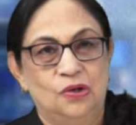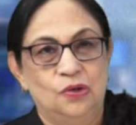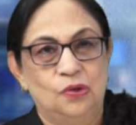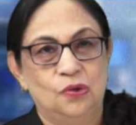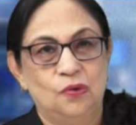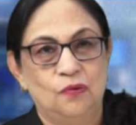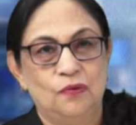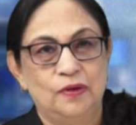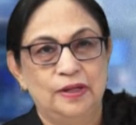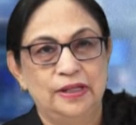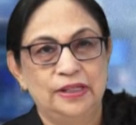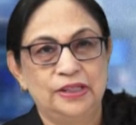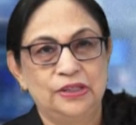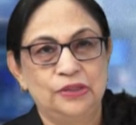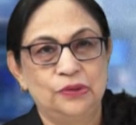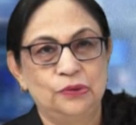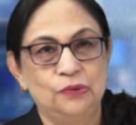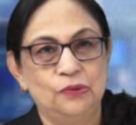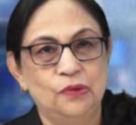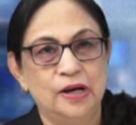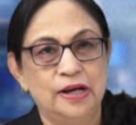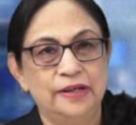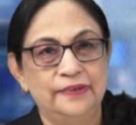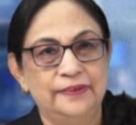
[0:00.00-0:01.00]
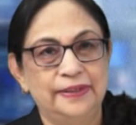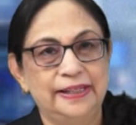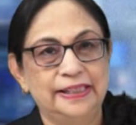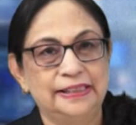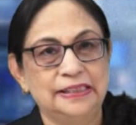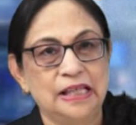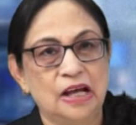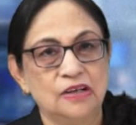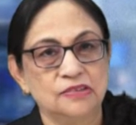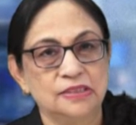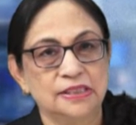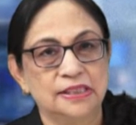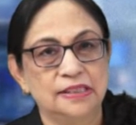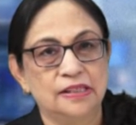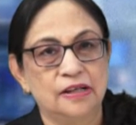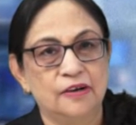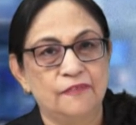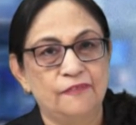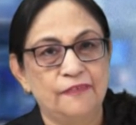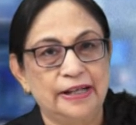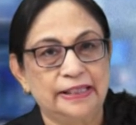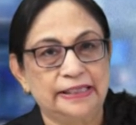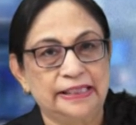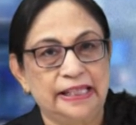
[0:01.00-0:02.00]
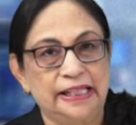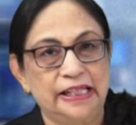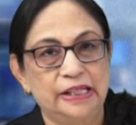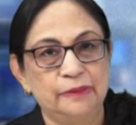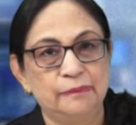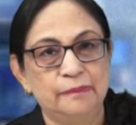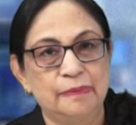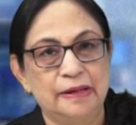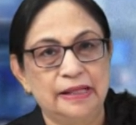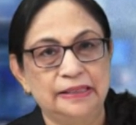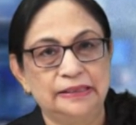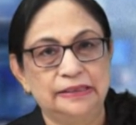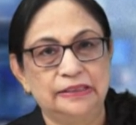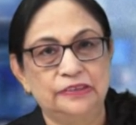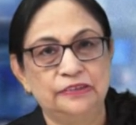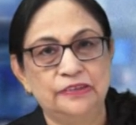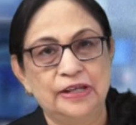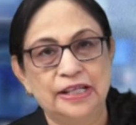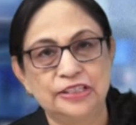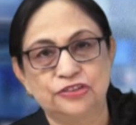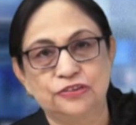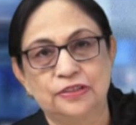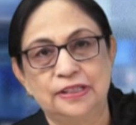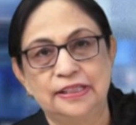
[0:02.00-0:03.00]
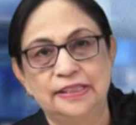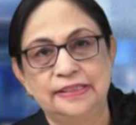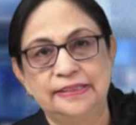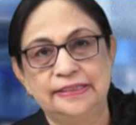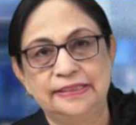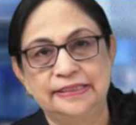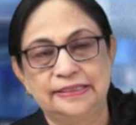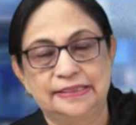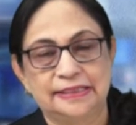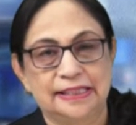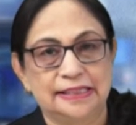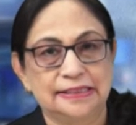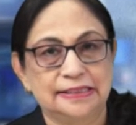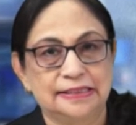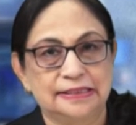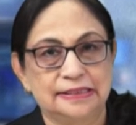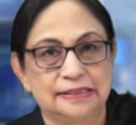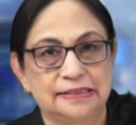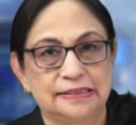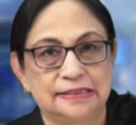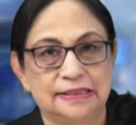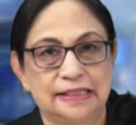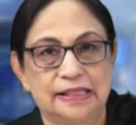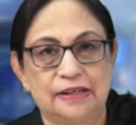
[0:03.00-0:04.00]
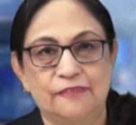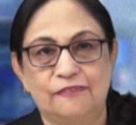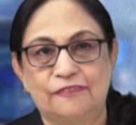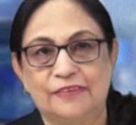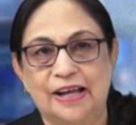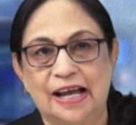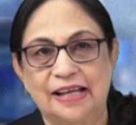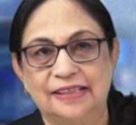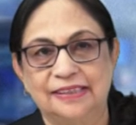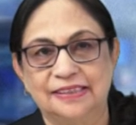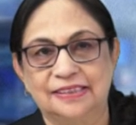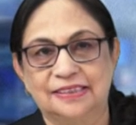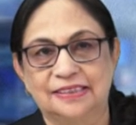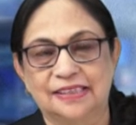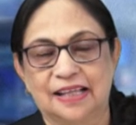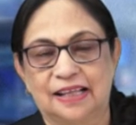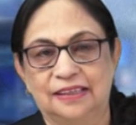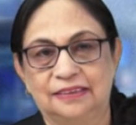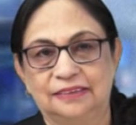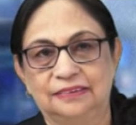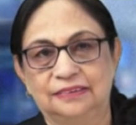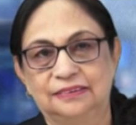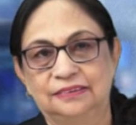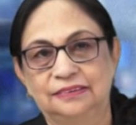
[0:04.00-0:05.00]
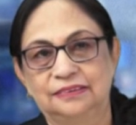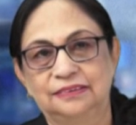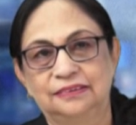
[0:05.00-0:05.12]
Over 200,000 affected by the natural disasters in Afghanistan.